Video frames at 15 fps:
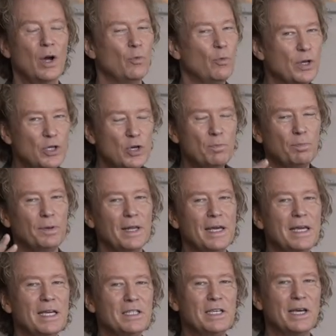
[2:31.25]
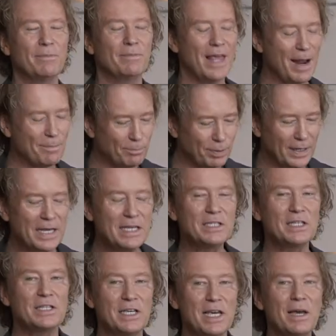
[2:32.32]
When you please him, that
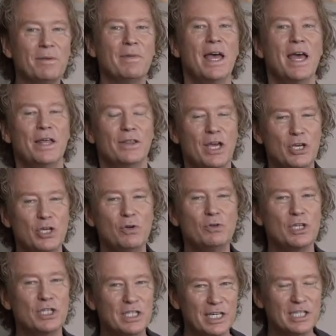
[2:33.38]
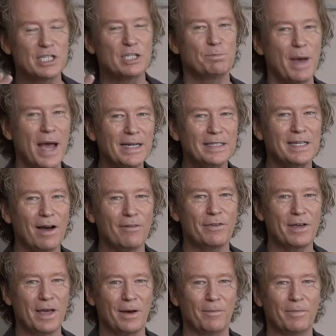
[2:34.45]
pleases him that you just expect of
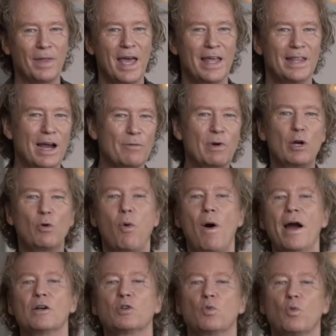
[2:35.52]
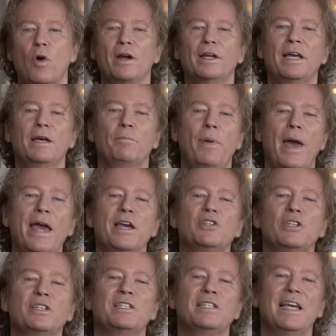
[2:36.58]
him. That requires working
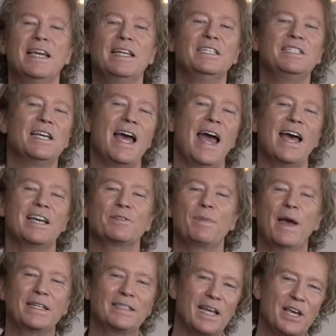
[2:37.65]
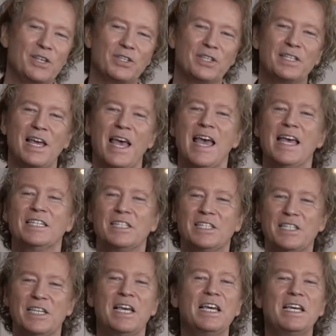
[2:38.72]
patience into expectations,
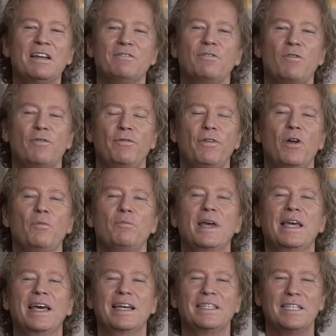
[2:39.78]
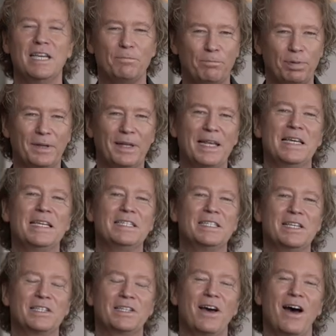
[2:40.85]
seeing it fulfilled because it
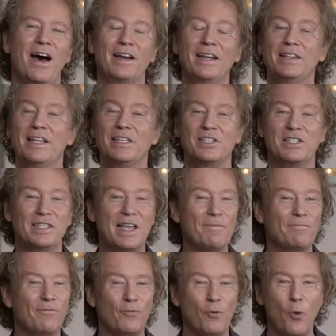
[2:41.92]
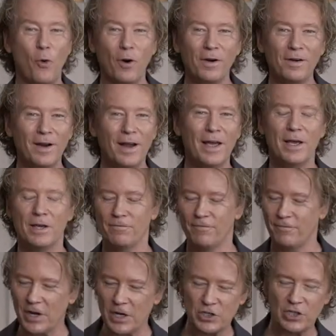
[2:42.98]
pleases God. And then step four,
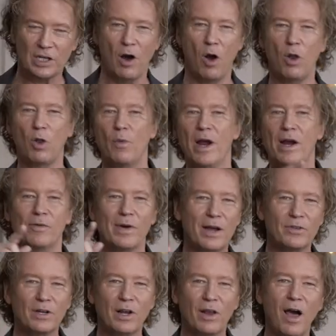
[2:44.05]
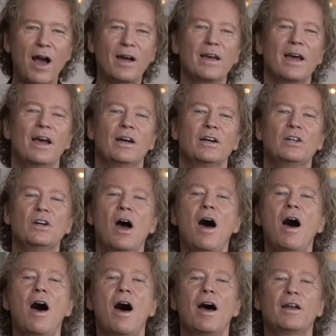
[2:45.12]
finishing all the way around the clock,
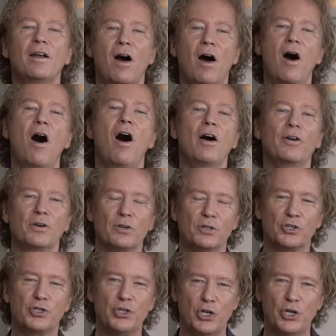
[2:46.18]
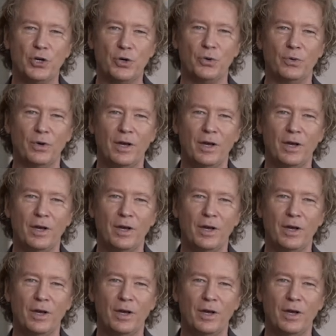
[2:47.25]
God honors you.